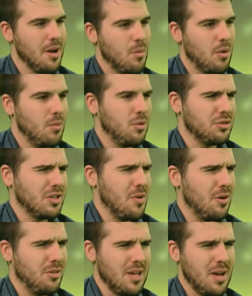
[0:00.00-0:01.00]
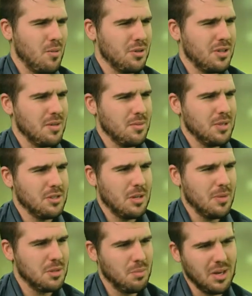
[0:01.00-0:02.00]
what's going on there? What do his
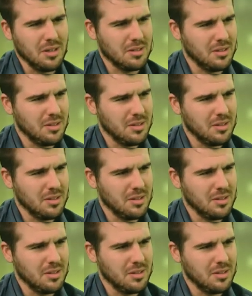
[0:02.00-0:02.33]
comments mean?